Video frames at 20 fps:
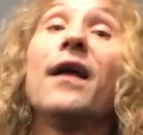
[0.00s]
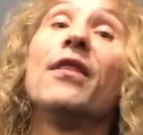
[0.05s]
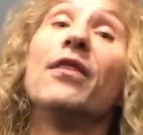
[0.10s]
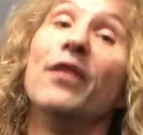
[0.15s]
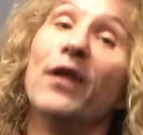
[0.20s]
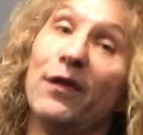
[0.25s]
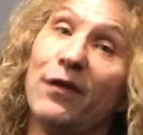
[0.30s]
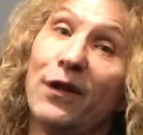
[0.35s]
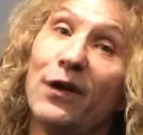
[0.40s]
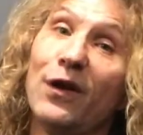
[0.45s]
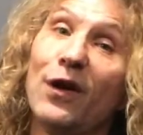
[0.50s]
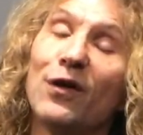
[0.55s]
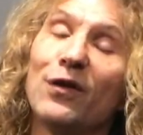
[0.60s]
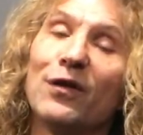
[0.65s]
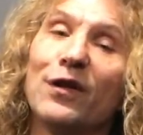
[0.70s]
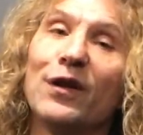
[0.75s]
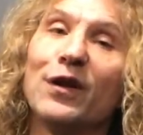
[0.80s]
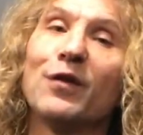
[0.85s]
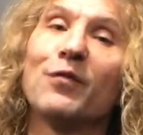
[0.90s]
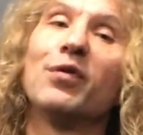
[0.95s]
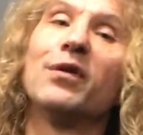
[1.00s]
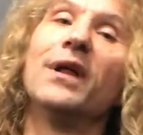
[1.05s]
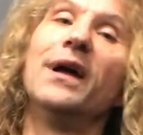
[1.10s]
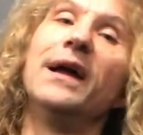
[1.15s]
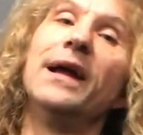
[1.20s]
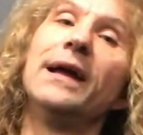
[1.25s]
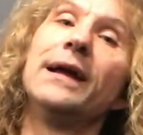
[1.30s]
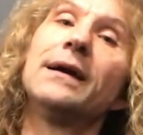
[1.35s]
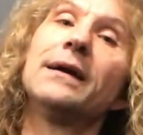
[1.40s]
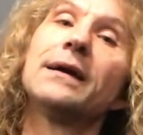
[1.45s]
than the note that you're
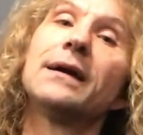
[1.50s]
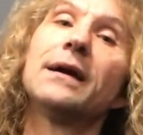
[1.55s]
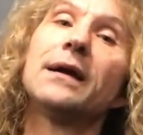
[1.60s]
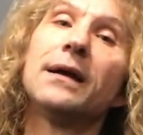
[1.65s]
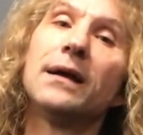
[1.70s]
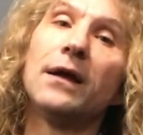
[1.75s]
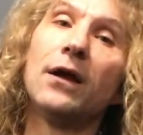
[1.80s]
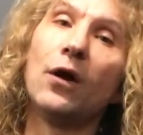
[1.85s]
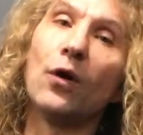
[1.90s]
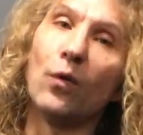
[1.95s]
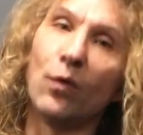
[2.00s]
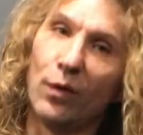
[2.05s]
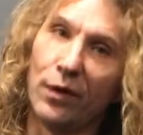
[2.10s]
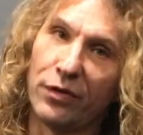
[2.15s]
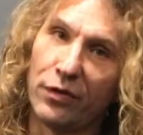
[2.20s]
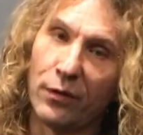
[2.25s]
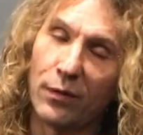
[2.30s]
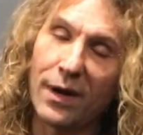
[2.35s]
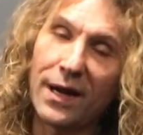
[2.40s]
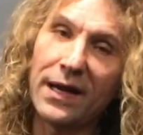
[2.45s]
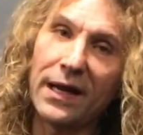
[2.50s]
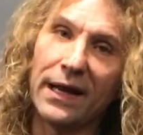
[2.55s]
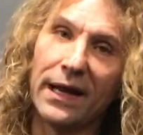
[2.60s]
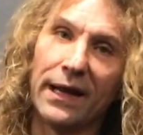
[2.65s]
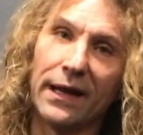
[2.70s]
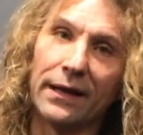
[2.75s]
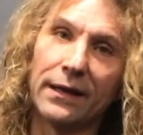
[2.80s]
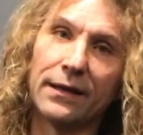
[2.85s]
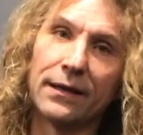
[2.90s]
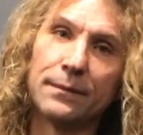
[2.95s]
playing with the right
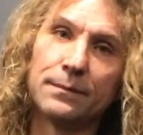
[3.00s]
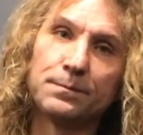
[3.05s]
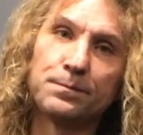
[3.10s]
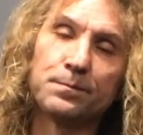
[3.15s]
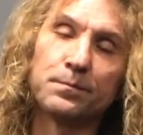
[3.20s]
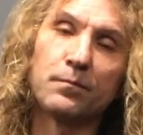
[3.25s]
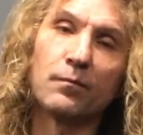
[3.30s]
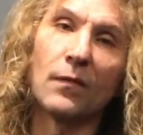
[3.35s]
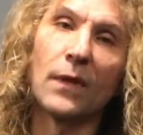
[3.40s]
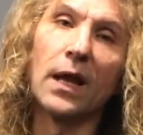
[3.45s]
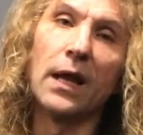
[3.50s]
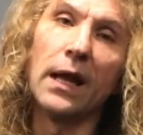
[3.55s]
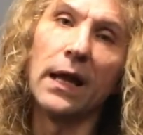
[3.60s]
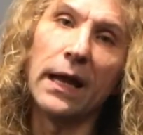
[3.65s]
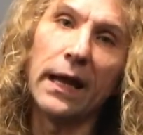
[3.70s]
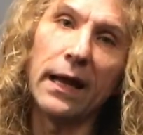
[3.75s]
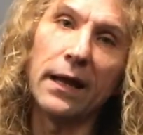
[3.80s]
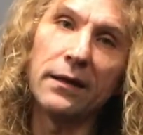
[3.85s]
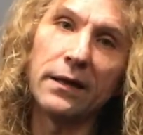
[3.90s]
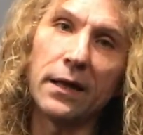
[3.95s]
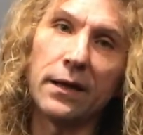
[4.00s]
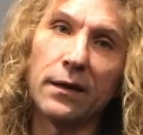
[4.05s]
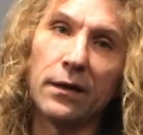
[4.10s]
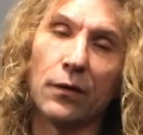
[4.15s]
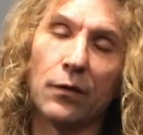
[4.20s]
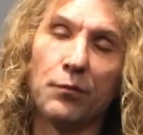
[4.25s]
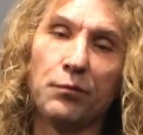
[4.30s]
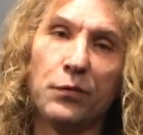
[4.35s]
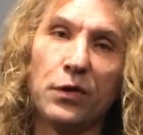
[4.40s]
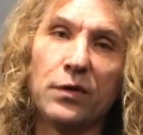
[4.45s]
hand. And
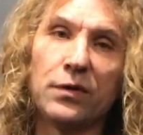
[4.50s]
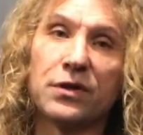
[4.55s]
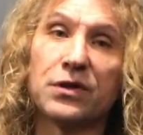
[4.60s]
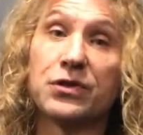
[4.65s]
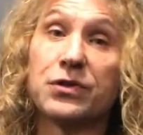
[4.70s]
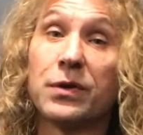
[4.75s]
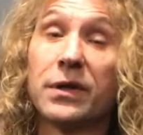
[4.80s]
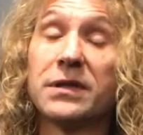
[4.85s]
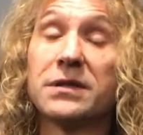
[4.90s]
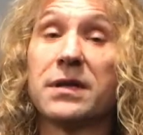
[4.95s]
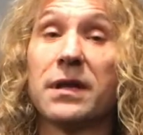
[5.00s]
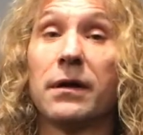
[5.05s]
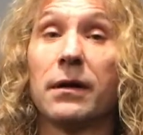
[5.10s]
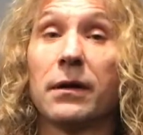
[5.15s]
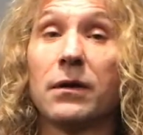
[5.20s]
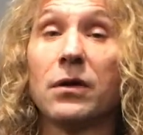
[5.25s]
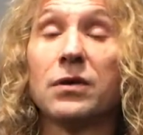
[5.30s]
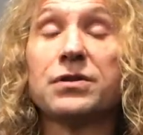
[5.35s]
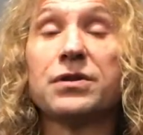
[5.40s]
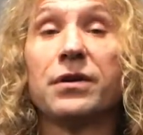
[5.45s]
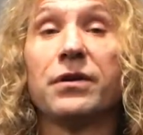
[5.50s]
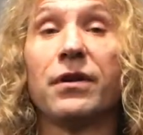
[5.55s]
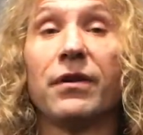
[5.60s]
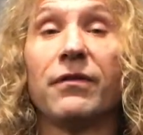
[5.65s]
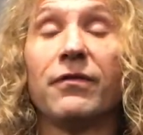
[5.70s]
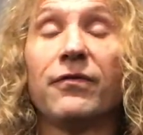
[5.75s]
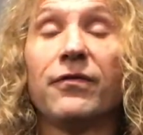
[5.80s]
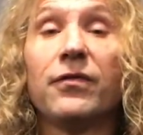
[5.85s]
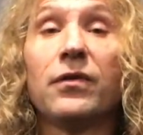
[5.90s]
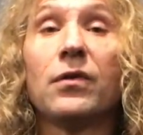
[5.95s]
then mute the strings that are closer to the
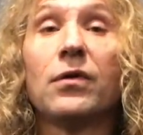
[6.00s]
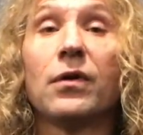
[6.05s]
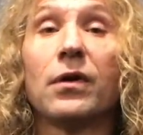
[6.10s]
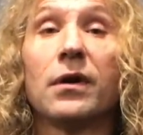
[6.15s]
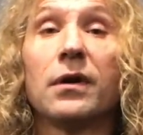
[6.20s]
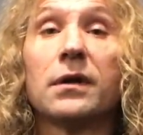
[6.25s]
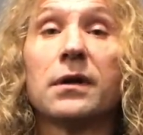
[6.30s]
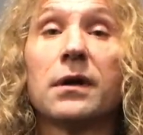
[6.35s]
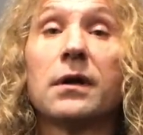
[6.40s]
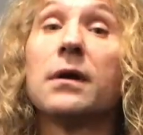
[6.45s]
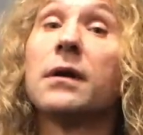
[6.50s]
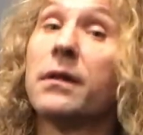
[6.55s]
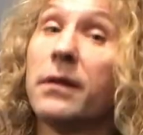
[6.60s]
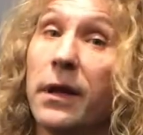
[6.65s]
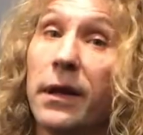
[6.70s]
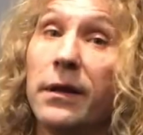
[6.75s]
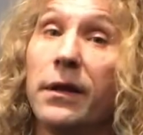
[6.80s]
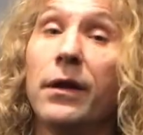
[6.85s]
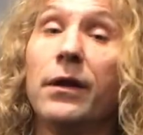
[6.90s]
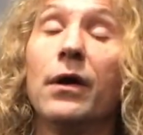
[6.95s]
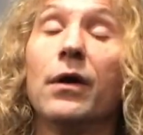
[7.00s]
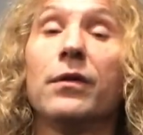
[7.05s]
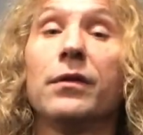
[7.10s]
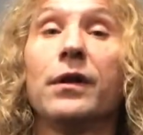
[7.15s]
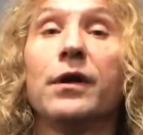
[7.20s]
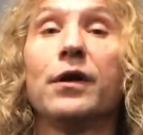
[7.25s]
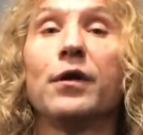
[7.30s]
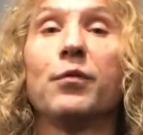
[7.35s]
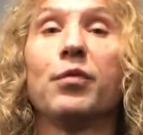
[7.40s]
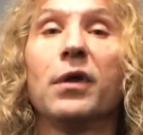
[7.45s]
floor than the note
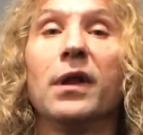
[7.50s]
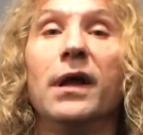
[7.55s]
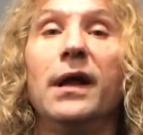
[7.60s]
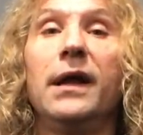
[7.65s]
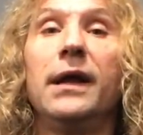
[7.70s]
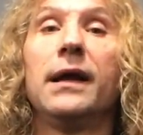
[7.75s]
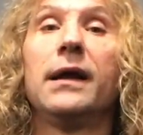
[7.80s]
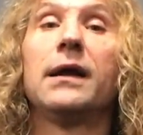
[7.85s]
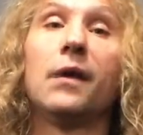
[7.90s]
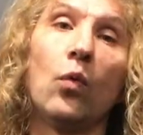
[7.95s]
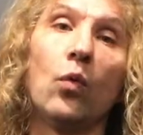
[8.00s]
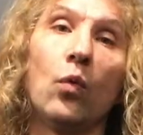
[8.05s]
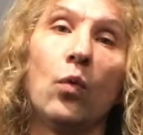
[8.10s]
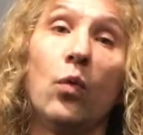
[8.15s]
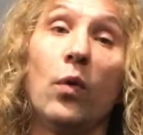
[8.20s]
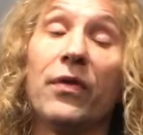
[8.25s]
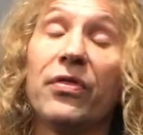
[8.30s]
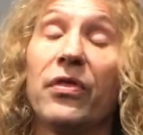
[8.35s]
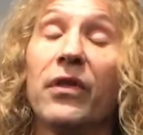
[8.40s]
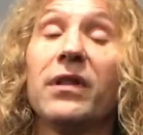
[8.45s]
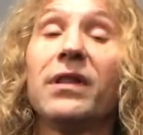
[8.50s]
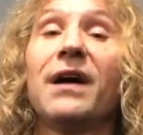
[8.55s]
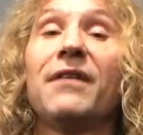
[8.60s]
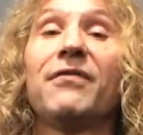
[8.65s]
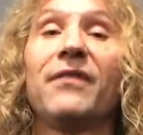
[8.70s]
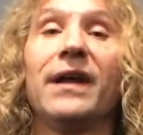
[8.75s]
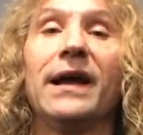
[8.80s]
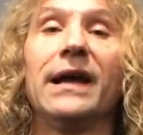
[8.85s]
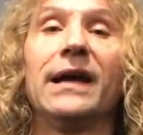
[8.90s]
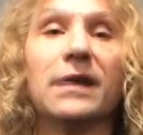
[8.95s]
that you're playing with the
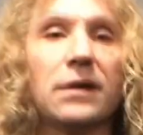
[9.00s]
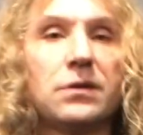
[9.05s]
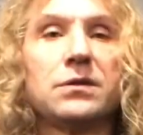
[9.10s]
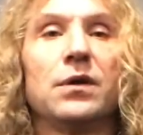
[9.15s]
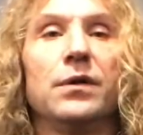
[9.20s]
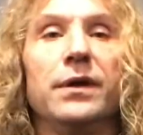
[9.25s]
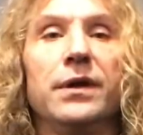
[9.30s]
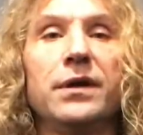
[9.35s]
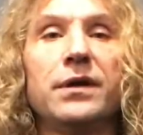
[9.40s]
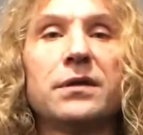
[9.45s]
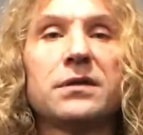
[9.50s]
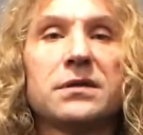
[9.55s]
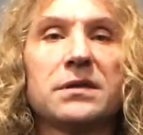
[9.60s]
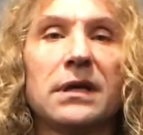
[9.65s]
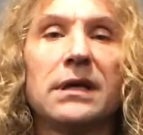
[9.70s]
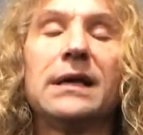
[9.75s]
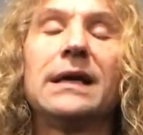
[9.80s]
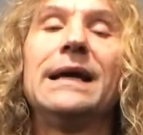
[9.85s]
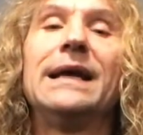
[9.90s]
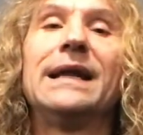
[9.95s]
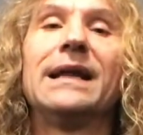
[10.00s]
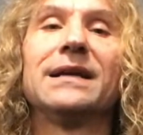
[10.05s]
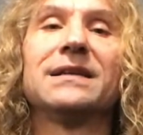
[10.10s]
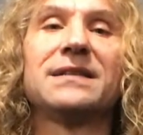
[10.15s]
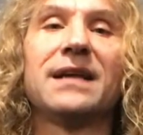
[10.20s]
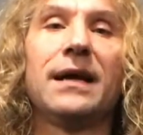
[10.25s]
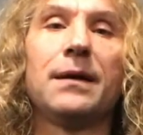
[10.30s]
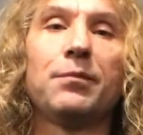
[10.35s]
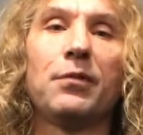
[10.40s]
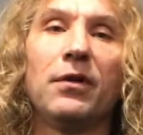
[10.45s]
left hand. Here's an
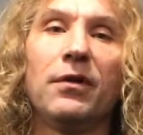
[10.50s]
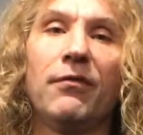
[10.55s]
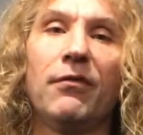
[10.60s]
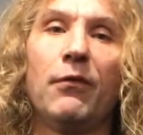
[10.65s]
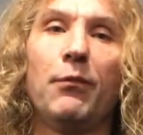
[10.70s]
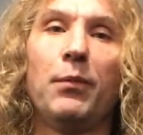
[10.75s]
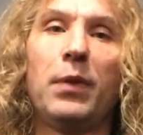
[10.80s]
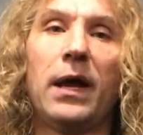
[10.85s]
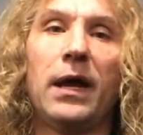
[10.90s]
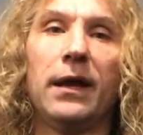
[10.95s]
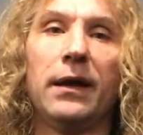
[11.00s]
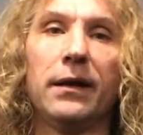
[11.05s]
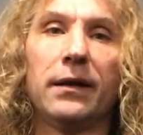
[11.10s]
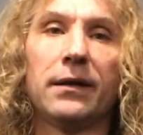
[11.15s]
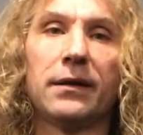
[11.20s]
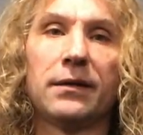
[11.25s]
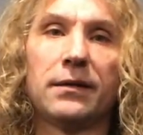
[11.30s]
example of the bend.